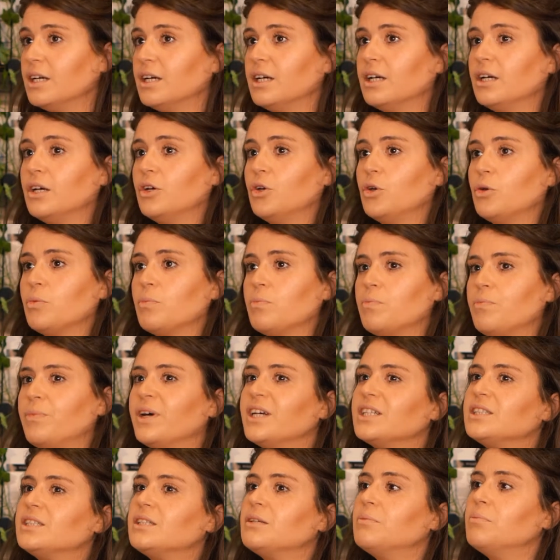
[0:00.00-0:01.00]
But to
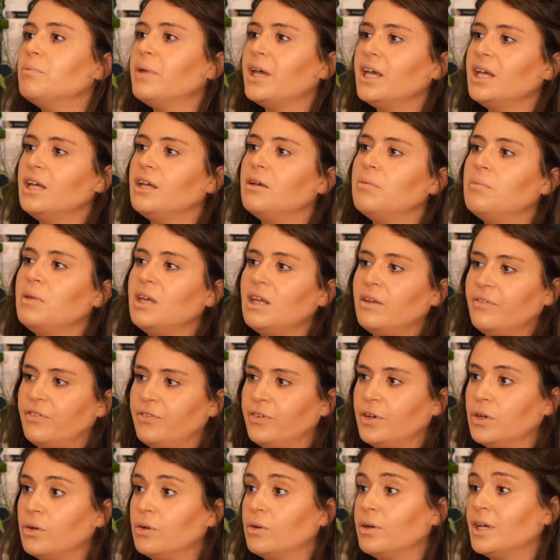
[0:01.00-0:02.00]
make me feel
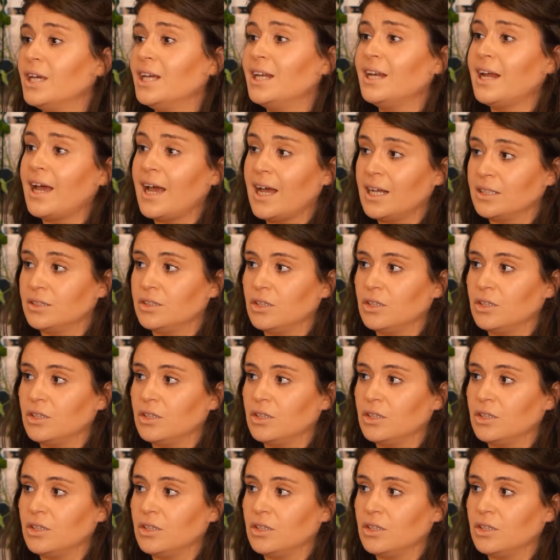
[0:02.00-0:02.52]
inadequate